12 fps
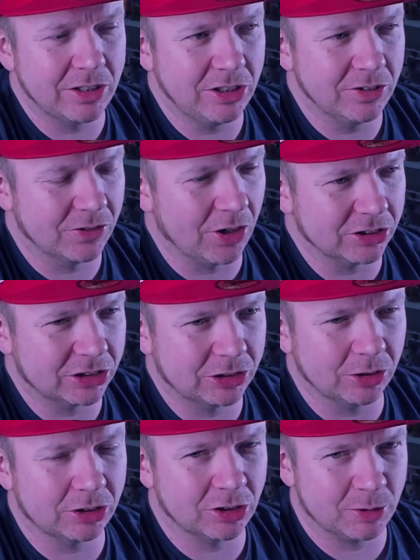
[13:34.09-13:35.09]
You've got
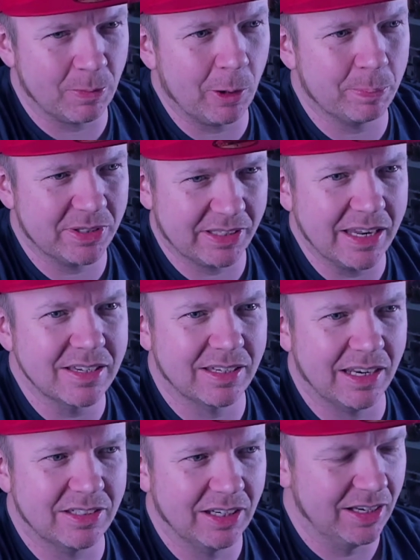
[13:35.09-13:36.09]
such a small
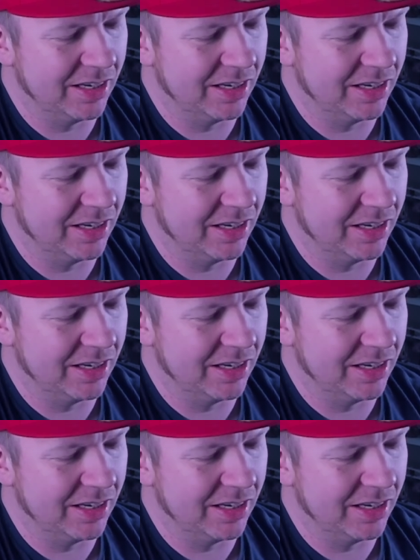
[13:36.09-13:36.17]
percentage.